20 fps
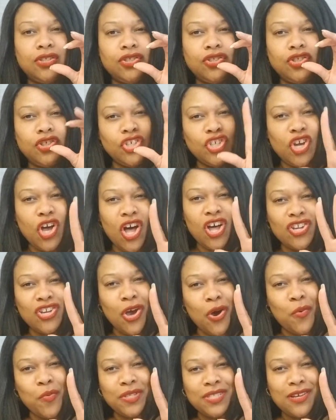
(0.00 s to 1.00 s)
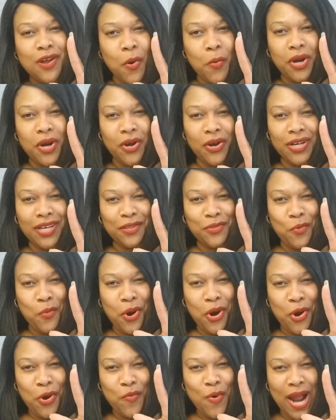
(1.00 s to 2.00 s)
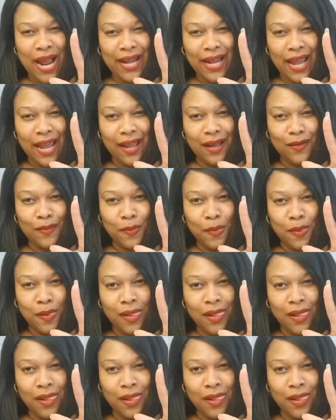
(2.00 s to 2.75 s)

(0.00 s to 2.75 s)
Do y'all know what's going on in the world right now?